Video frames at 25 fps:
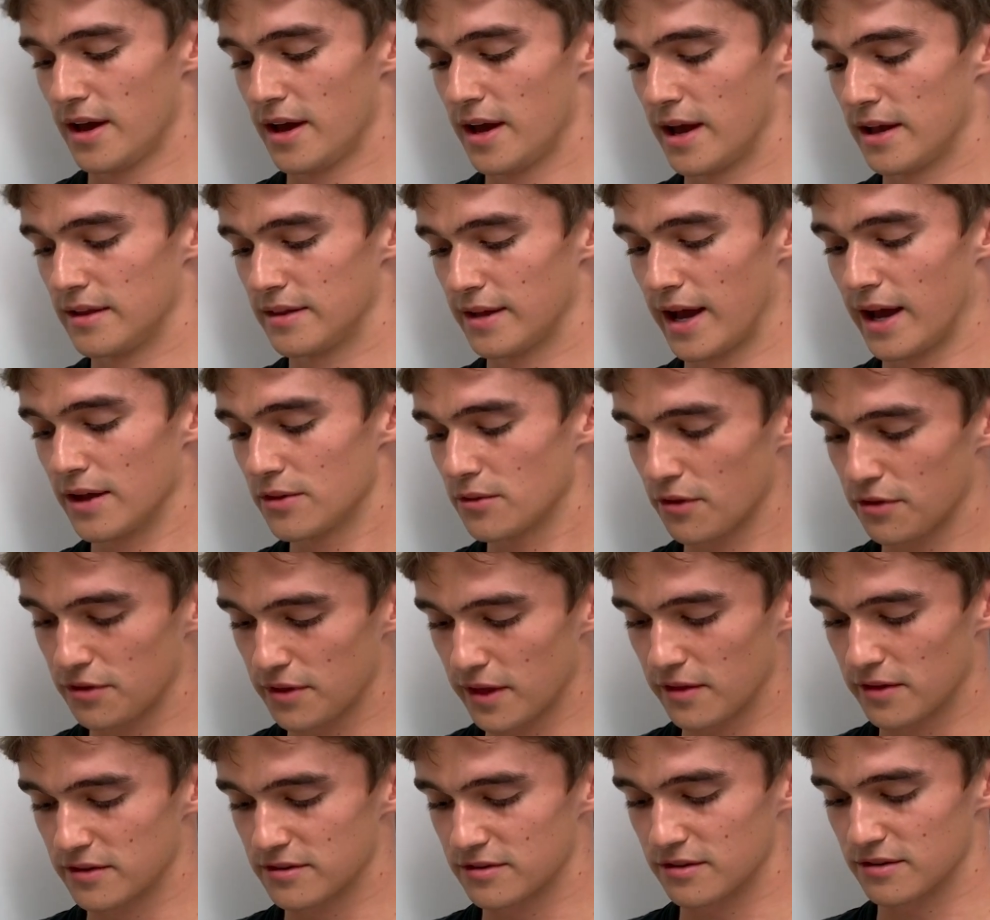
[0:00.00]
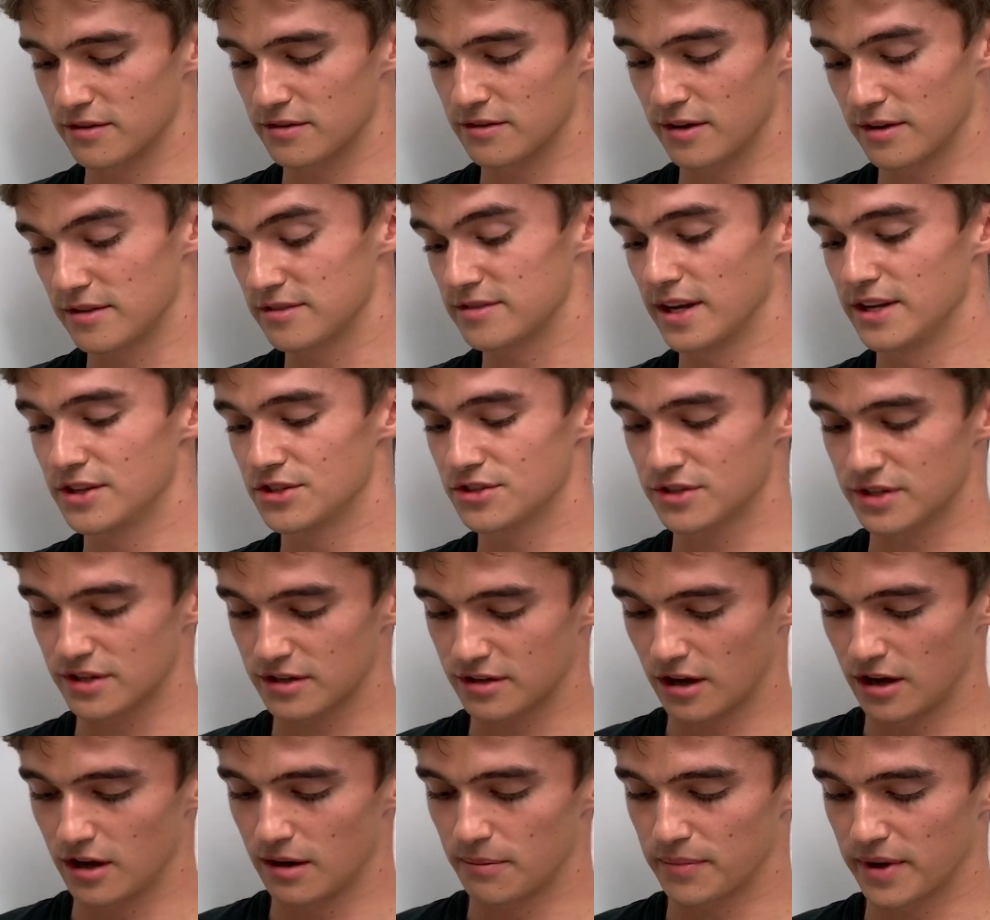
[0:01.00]
and endothelins are essentially
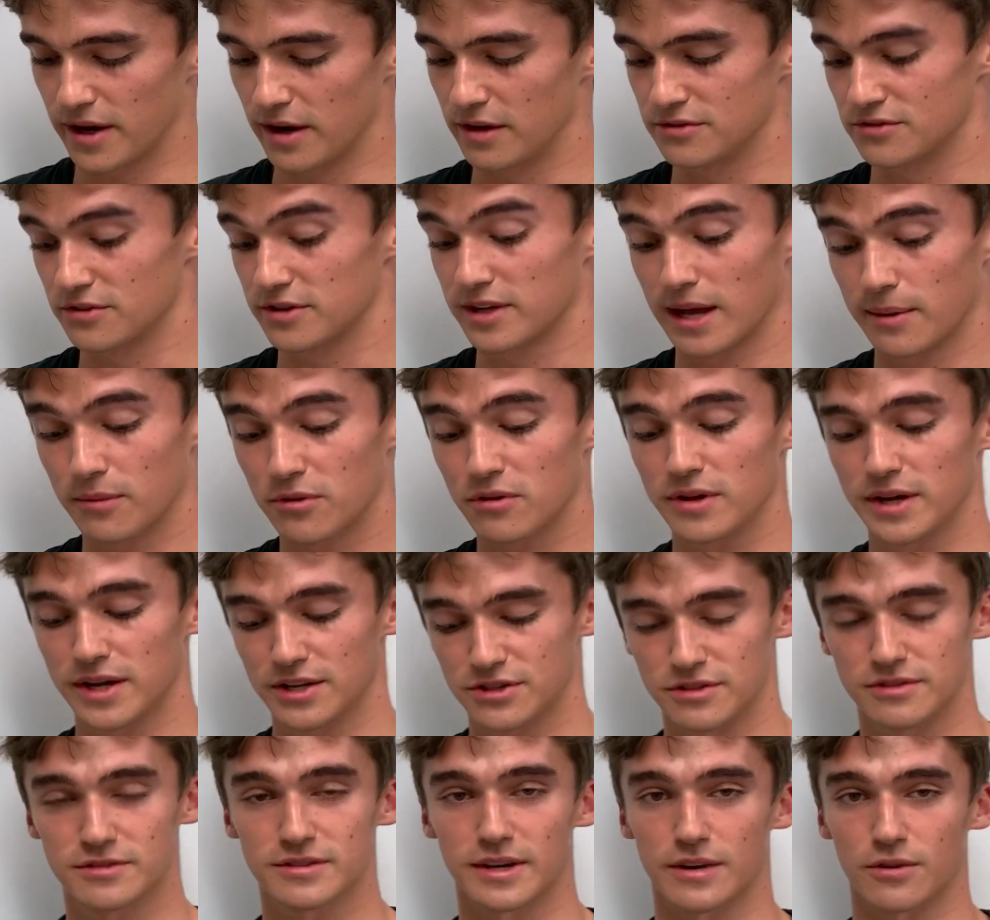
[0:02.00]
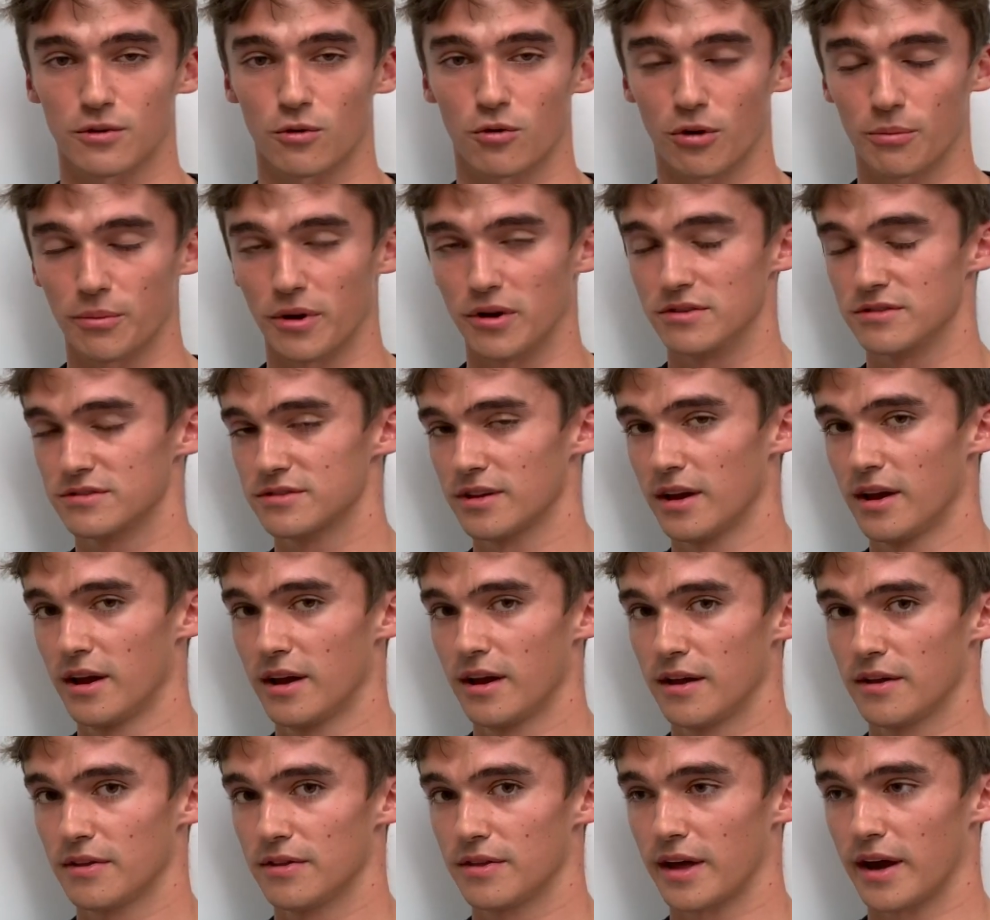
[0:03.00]
compounds or chemical agents and hormones
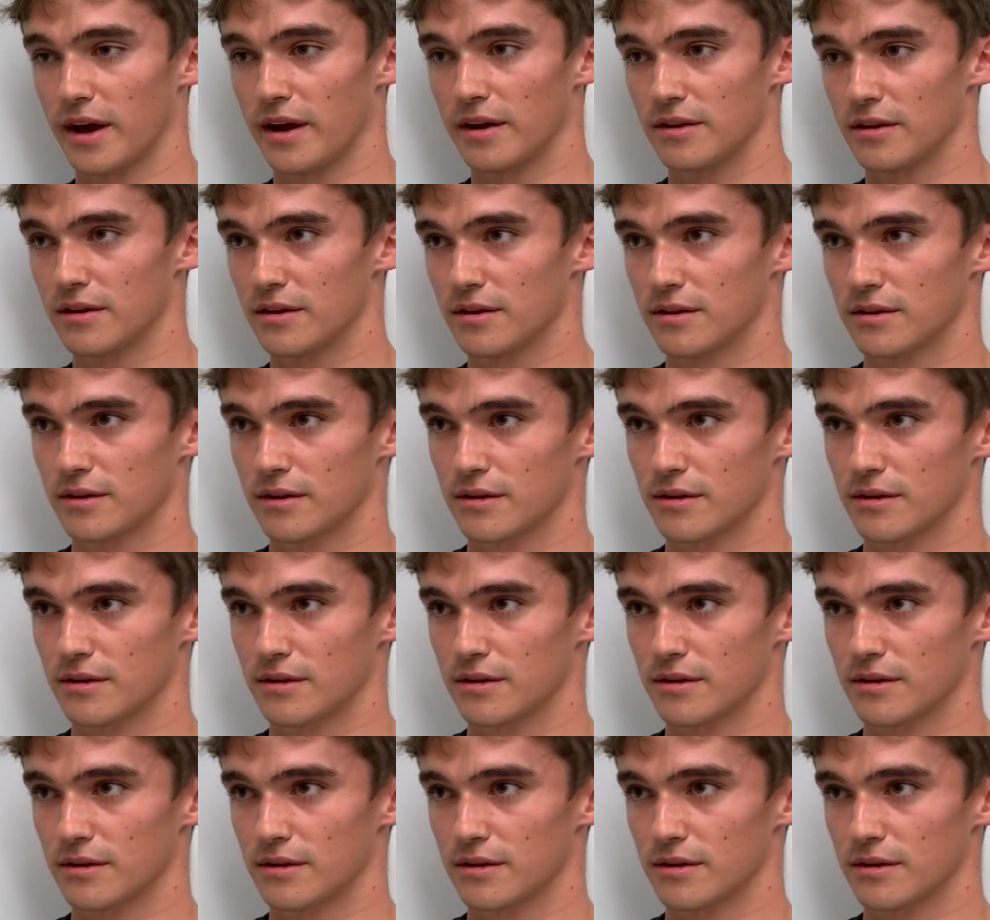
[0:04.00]
that